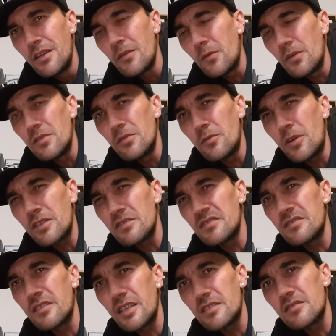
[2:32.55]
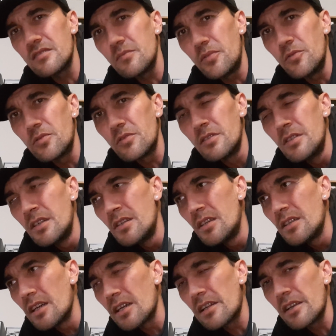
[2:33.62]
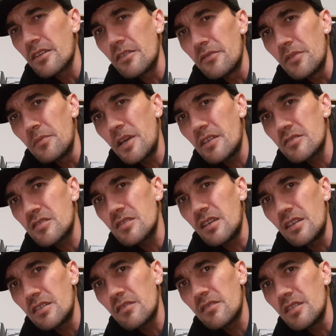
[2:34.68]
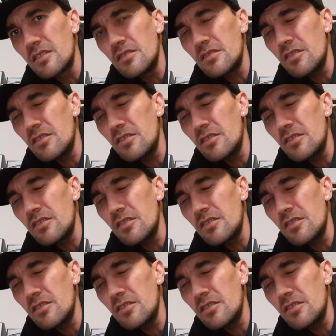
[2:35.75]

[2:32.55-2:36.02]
Well, what is that support? A click of a mouse kind of thing.